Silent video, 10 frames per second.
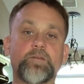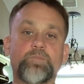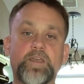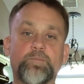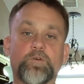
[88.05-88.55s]

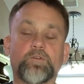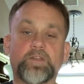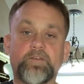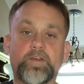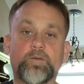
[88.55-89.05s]
people
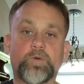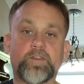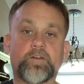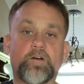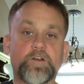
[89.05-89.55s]
living
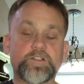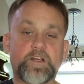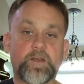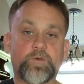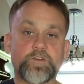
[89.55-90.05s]
with
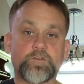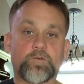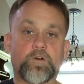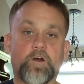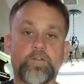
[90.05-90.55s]
Alzheimer's
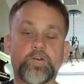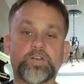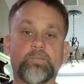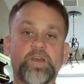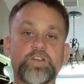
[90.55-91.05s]
or other
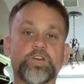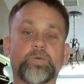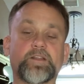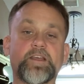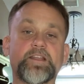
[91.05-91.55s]

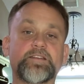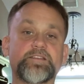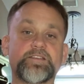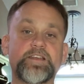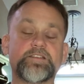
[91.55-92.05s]
dementia-related
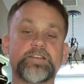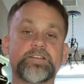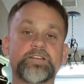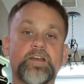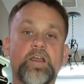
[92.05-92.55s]

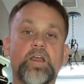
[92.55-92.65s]
diseases.